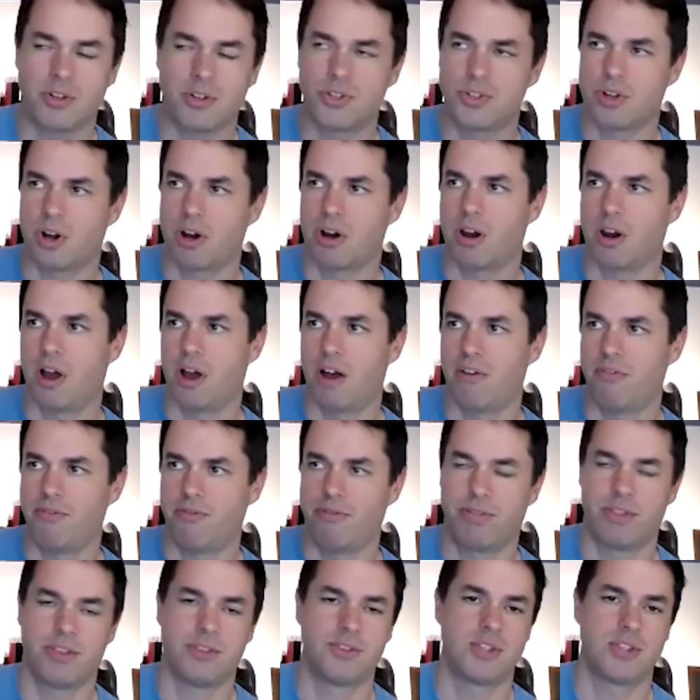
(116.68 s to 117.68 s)
to start
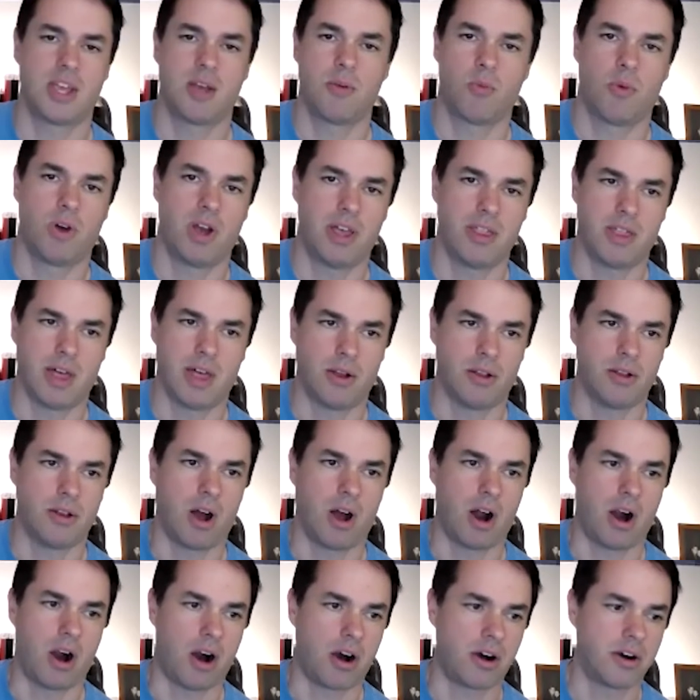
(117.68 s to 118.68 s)
off the same way that
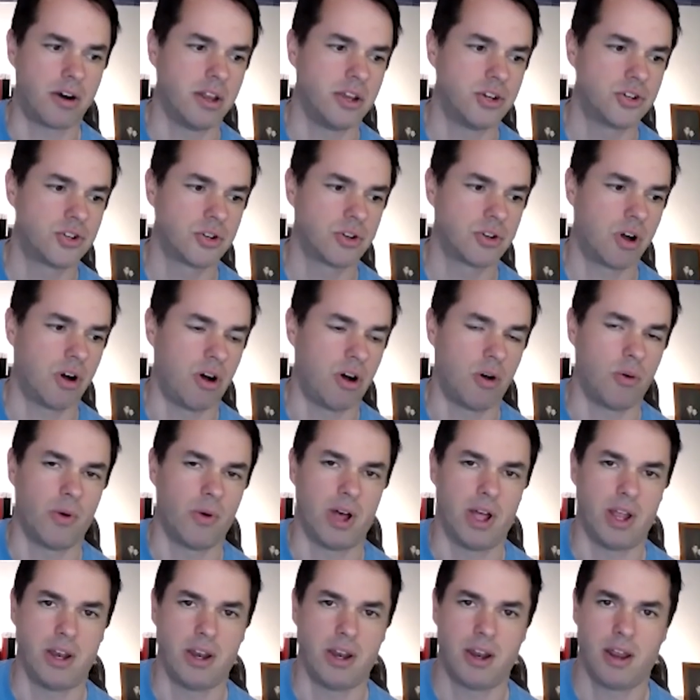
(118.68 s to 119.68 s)
our initial call
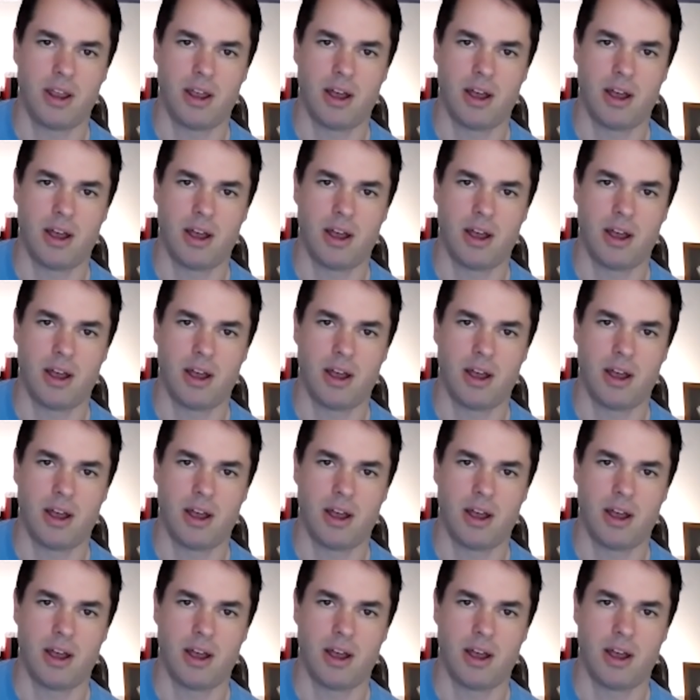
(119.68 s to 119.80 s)
went,